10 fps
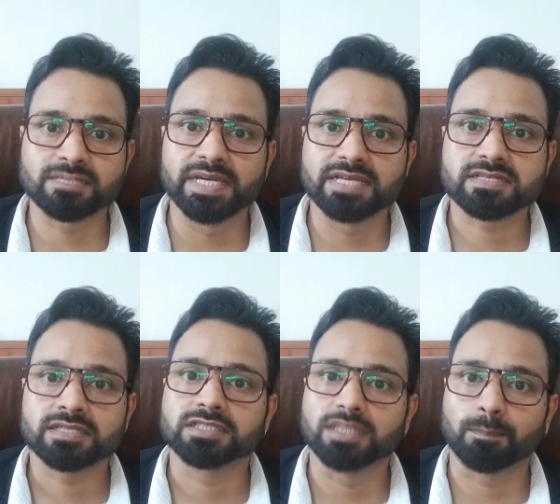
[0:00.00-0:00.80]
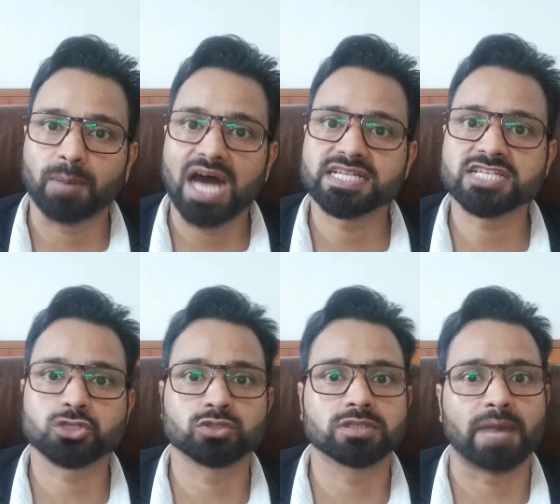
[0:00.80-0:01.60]
means the parties
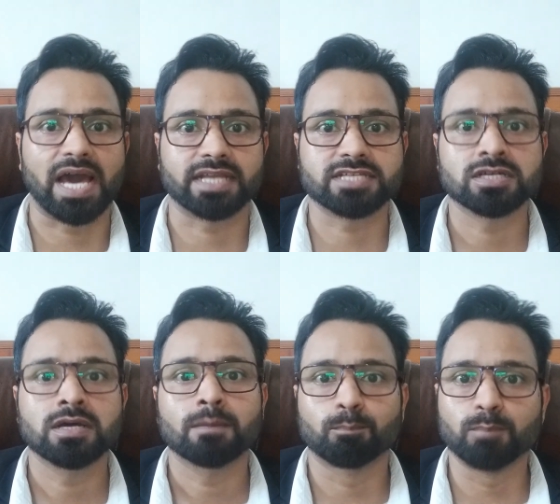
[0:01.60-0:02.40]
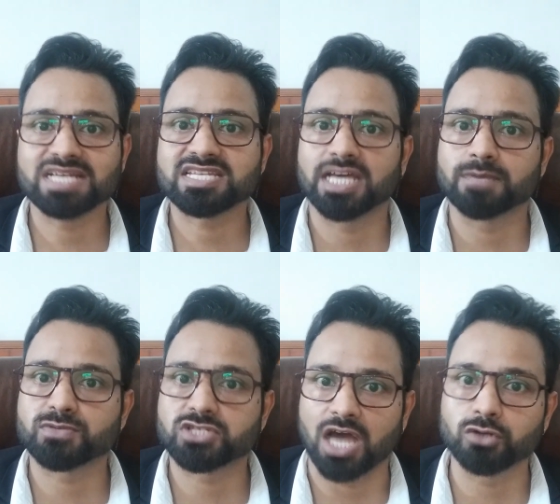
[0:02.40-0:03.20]
to the marriage must have
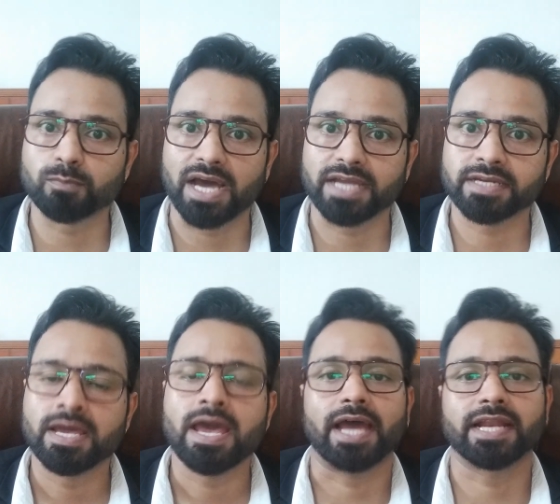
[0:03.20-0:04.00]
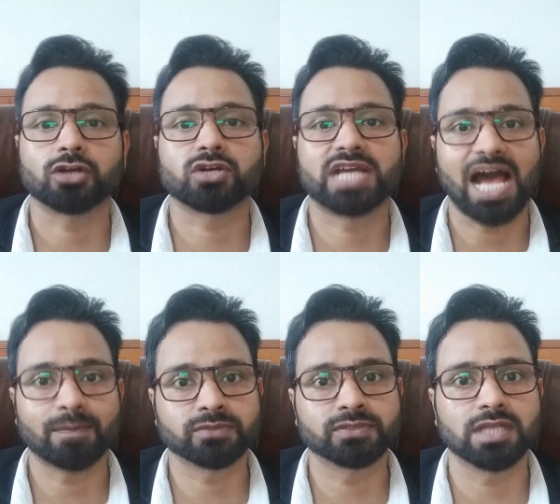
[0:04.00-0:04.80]
sound mind and are
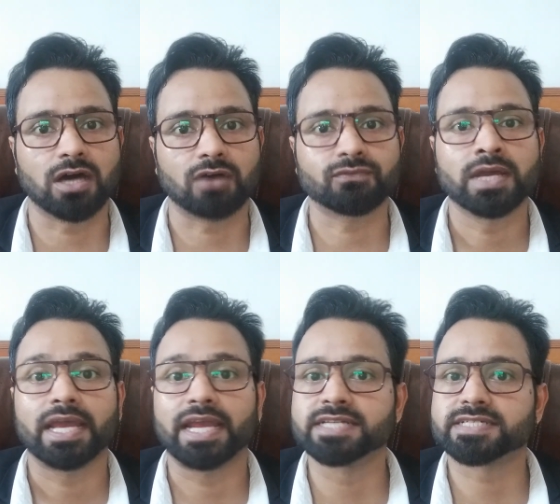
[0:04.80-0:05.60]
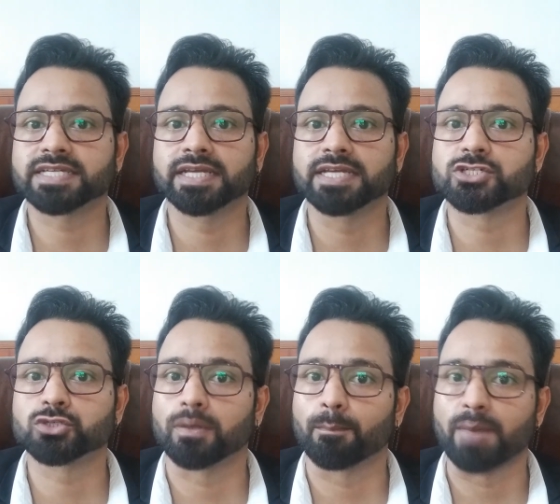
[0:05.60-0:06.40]
capable of entering
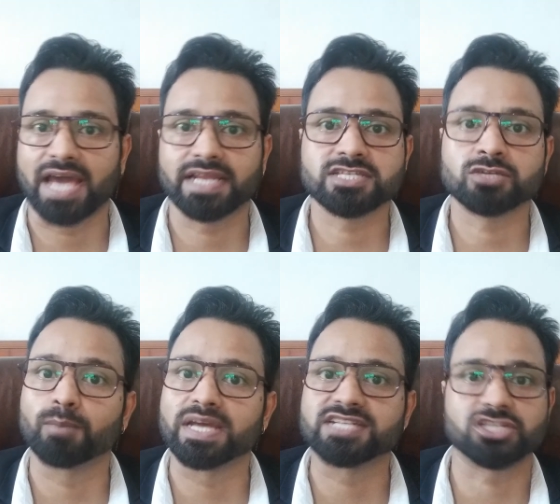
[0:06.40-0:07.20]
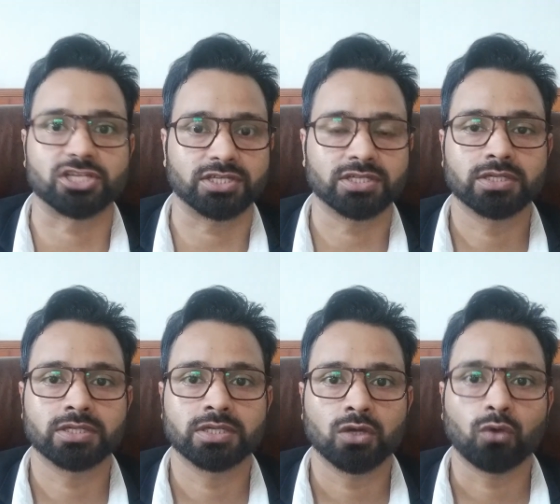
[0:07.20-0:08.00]
into a marriage mentally
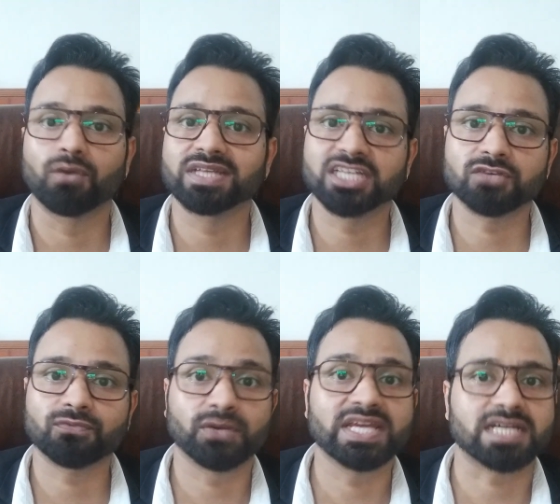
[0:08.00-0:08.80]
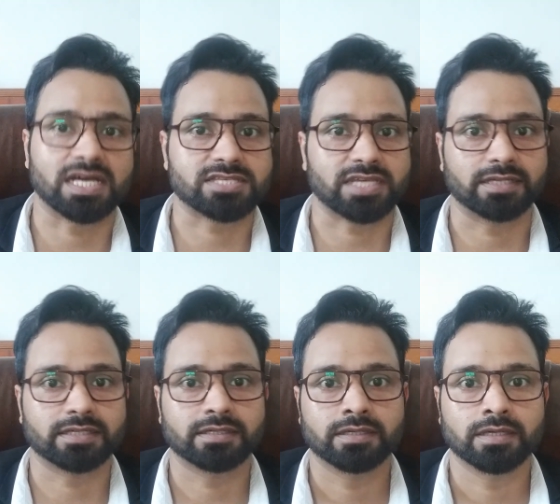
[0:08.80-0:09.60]
with their free consent.